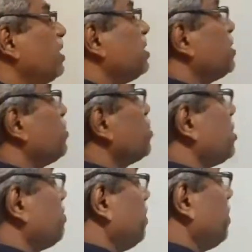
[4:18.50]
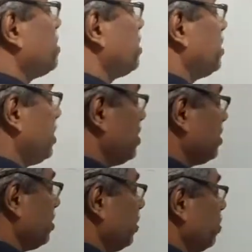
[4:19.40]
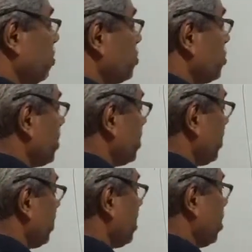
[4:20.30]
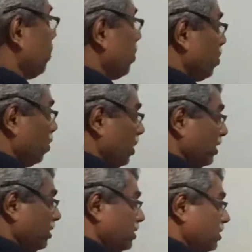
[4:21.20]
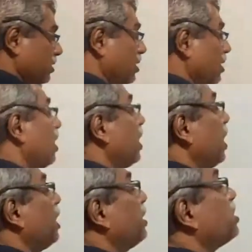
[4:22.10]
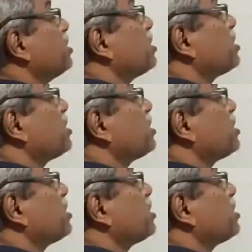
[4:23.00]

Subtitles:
Suppose a person he is negotiating a curved road like this, and this is